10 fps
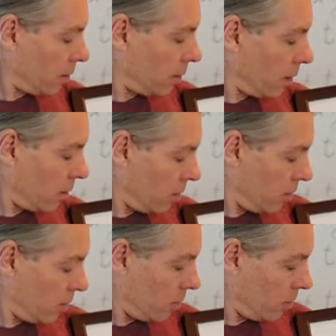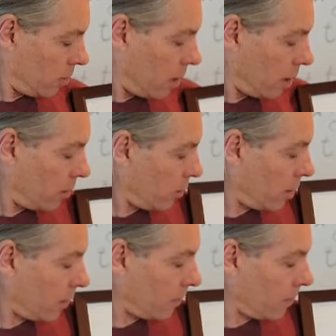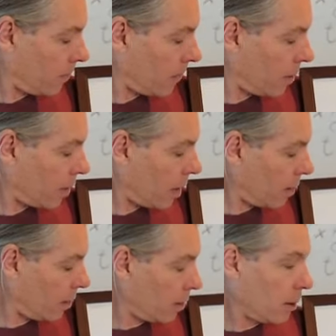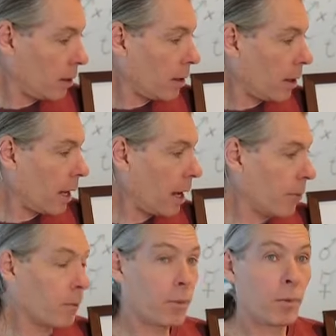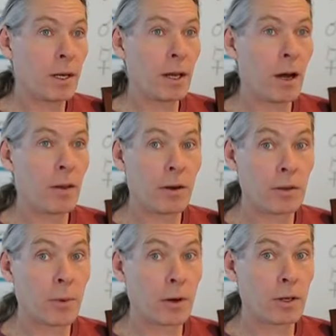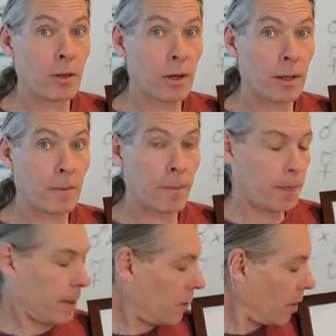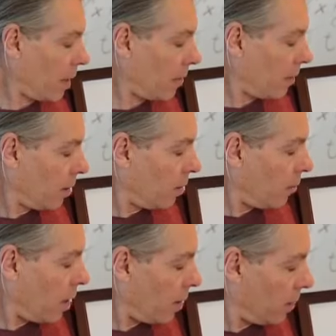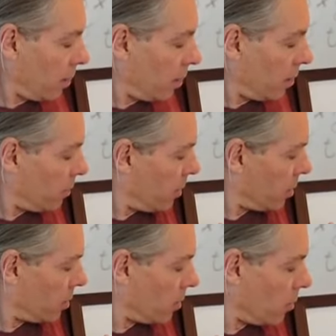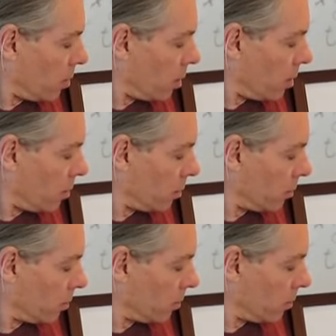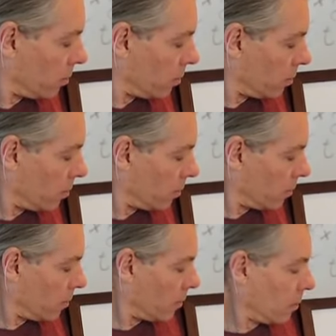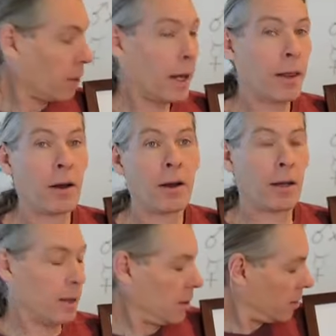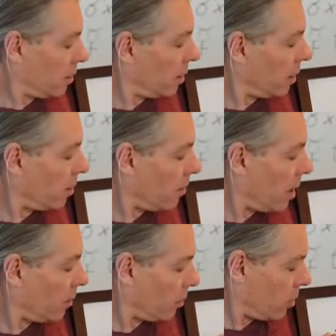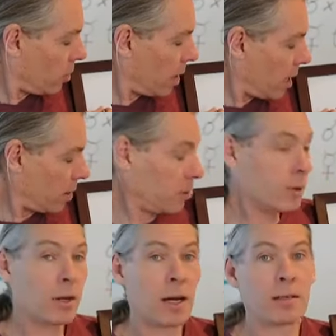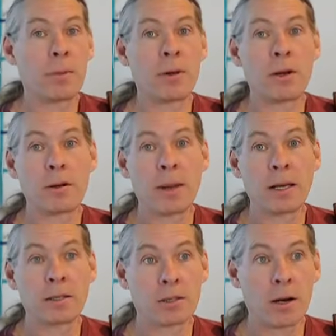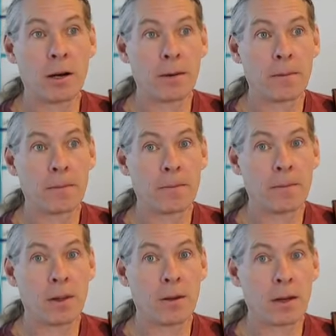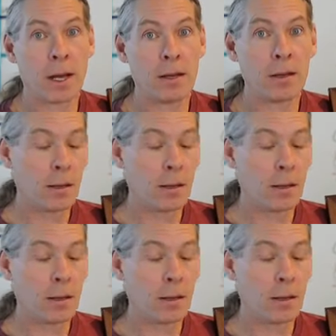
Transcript: dot 2, dot 3, okay? And we know there's more to it, okay? Well, this person will go, and instantly their mind will know to add 2 dots up here to make a star, okay?